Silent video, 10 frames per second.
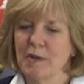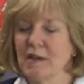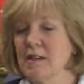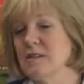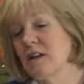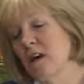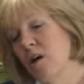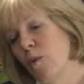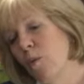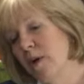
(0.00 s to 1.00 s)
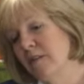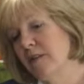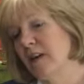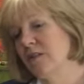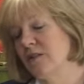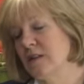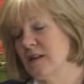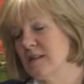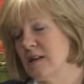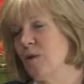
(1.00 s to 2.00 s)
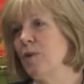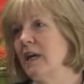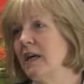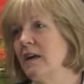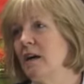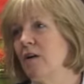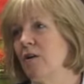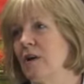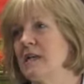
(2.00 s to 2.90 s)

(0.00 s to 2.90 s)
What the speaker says: because one of the other things that we are